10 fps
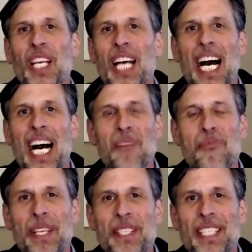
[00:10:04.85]
uh,
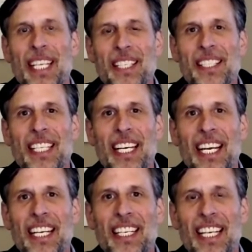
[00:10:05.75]
business
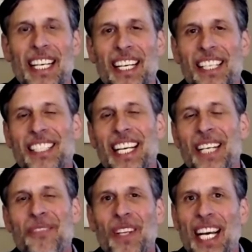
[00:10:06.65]
and uh,
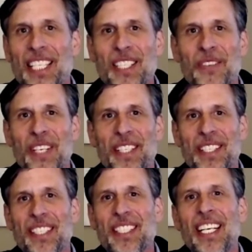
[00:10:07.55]
exciting for lots of
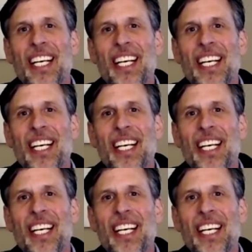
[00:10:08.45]
reasons.